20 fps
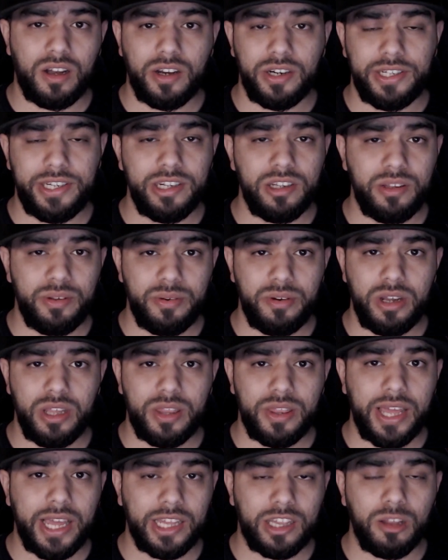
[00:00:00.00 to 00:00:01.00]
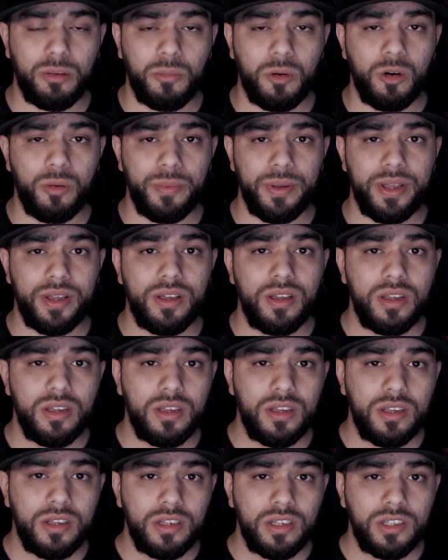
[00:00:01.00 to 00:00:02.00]
dealing with at the moment.
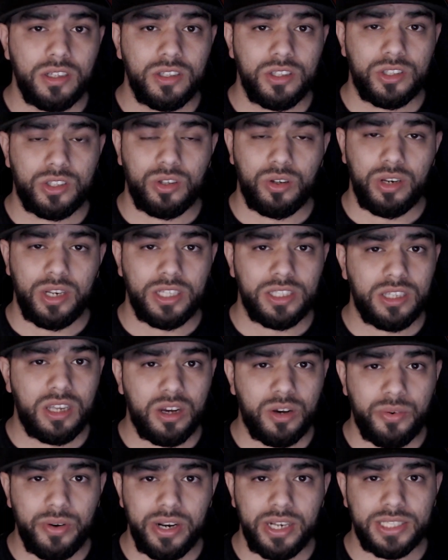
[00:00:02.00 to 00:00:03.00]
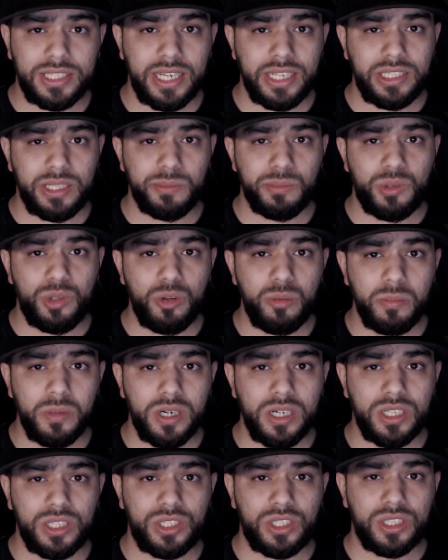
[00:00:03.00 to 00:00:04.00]
So let's not criticize them too
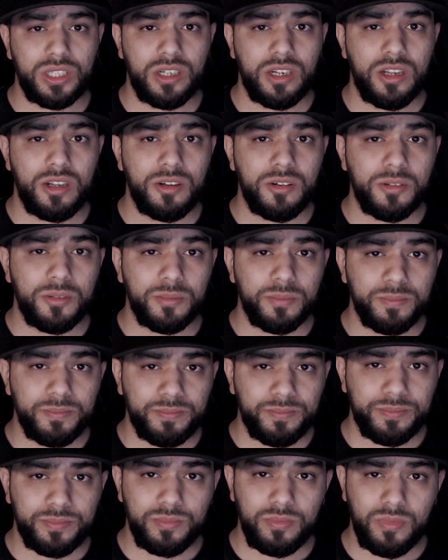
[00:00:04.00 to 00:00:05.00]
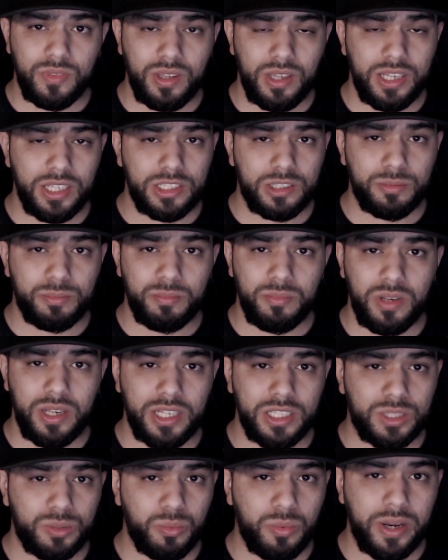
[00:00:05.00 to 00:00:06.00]
much.
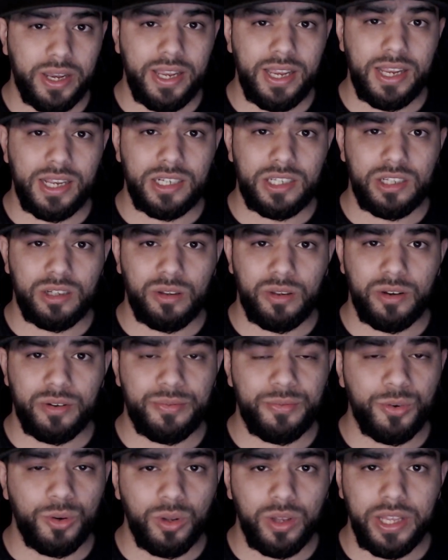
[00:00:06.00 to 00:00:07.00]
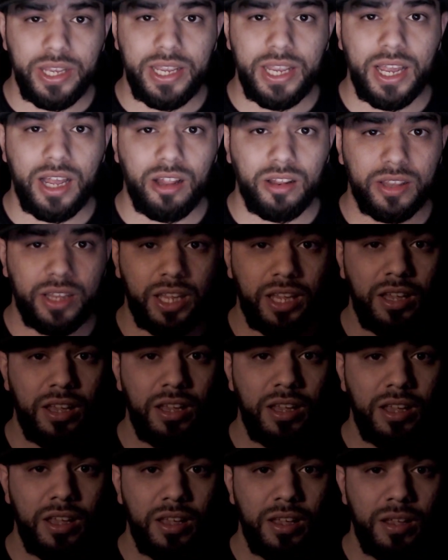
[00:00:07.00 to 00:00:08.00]
Let's wait until they're fully healthy.
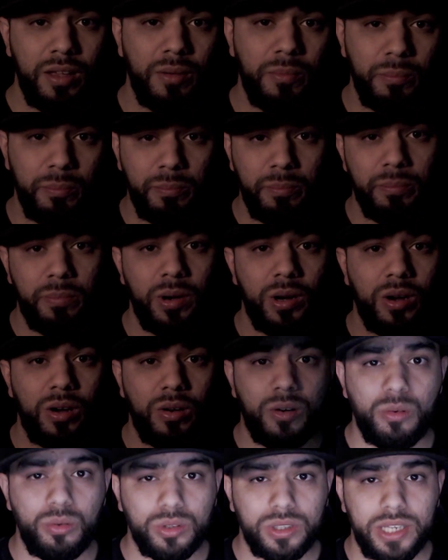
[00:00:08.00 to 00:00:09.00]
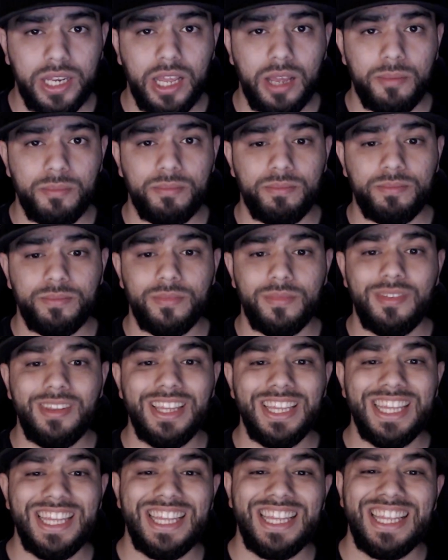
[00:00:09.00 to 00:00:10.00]
But oh snap!
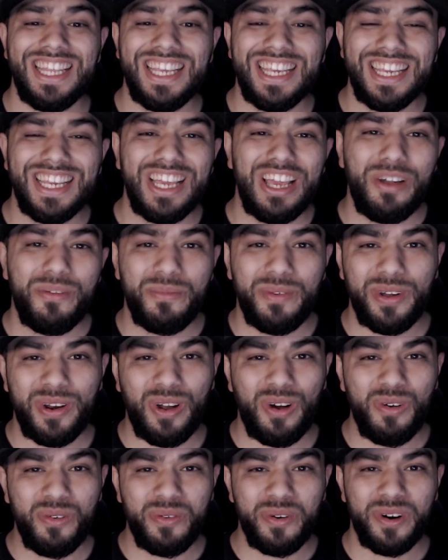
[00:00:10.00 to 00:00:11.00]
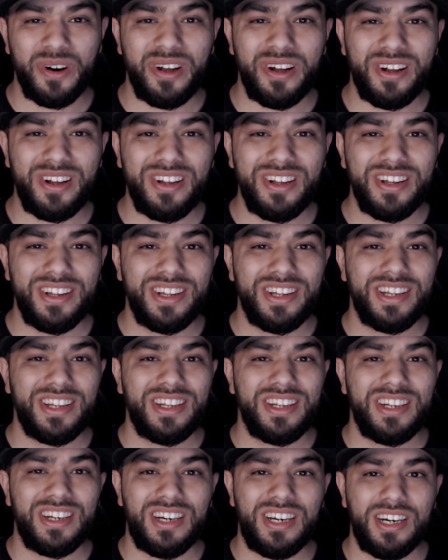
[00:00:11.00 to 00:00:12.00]
But overall,
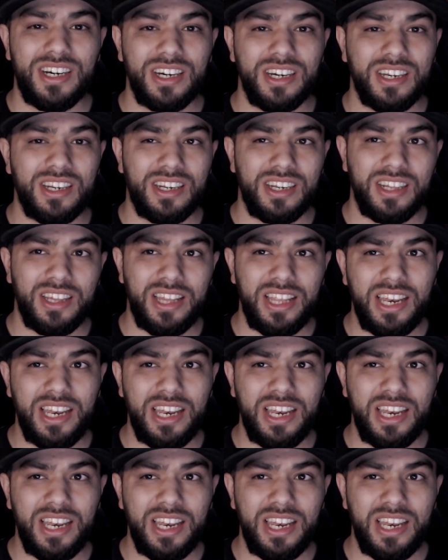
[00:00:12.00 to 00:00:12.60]
they